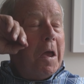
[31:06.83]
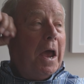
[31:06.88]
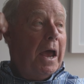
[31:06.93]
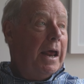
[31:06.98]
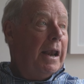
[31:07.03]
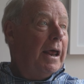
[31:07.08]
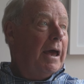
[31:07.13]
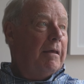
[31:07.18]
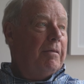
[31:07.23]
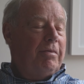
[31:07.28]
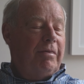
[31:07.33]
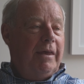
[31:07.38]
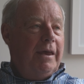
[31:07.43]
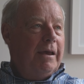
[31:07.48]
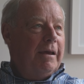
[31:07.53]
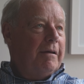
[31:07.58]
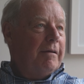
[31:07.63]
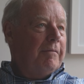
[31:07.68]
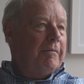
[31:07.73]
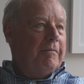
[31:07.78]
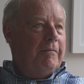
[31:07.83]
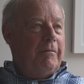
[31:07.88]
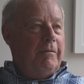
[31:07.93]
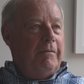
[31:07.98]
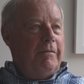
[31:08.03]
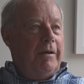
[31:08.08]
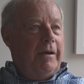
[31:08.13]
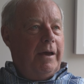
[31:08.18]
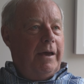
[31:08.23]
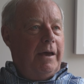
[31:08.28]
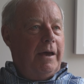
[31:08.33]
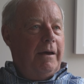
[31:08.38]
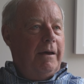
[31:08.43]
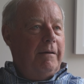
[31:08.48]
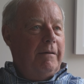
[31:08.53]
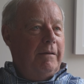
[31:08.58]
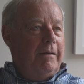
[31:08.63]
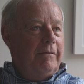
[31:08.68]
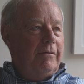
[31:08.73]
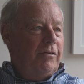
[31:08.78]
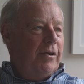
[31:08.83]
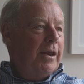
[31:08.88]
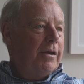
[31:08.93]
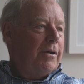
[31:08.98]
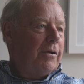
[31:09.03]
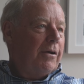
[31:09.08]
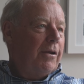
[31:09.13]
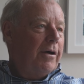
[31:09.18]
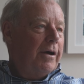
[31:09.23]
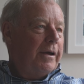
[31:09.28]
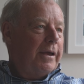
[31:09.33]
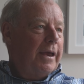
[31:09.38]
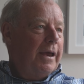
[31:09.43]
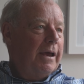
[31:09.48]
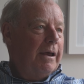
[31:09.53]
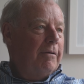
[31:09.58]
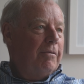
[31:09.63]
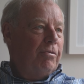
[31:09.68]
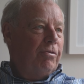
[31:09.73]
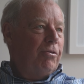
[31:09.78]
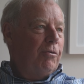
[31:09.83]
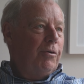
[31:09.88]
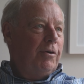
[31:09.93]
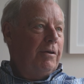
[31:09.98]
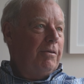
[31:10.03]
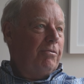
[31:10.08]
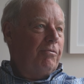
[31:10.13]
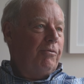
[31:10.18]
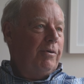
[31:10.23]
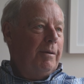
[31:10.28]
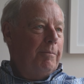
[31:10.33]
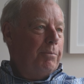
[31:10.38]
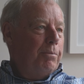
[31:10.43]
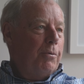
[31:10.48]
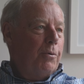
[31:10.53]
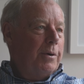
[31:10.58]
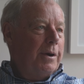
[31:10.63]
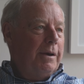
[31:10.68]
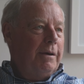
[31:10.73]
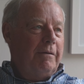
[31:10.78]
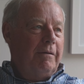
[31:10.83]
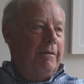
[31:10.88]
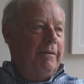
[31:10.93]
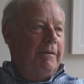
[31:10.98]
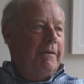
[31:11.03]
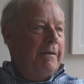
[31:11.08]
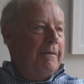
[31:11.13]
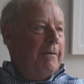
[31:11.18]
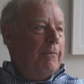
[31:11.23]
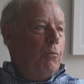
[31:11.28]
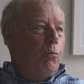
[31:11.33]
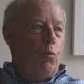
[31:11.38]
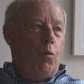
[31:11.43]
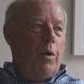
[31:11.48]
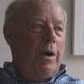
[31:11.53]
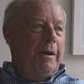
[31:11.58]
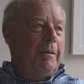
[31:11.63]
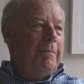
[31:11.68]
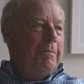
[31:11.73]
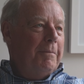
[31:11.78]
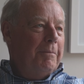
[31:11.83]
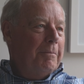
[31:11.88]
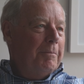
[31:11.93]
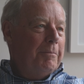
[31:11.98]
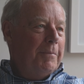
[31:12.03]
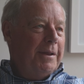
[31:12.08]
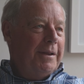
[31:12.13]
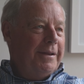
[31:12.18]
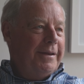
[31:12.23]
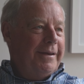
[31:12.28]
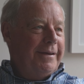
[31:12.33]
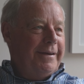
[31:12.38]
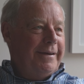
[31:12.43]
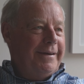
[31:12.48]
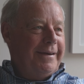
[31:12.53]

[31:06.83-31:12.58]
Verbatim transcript: And I think uh, 10 o'clock had 33.1 oh, million.